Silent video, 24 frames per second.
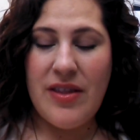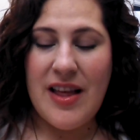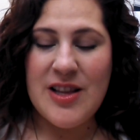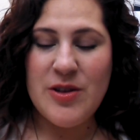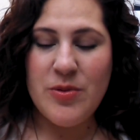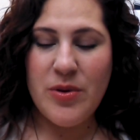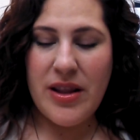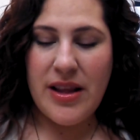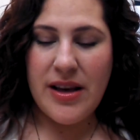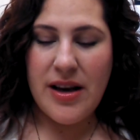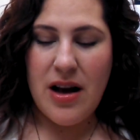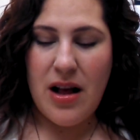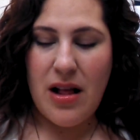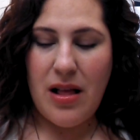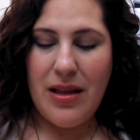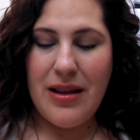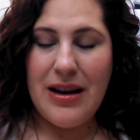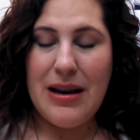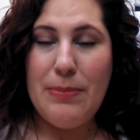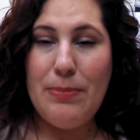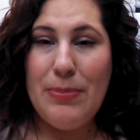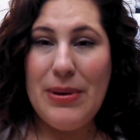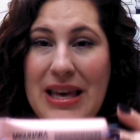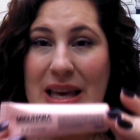That's why they call
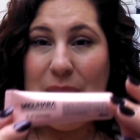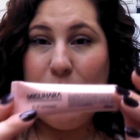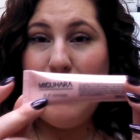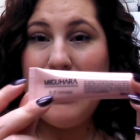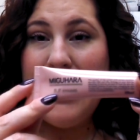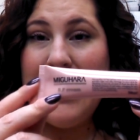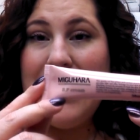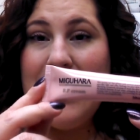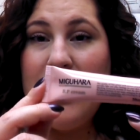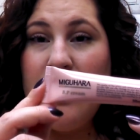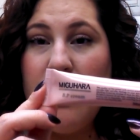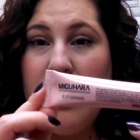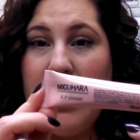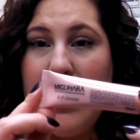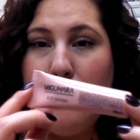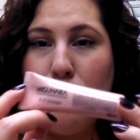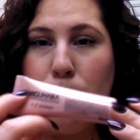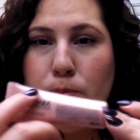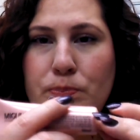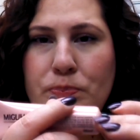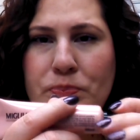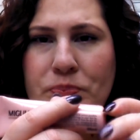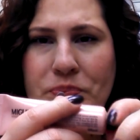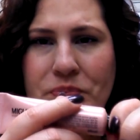it a B P
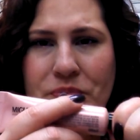cream.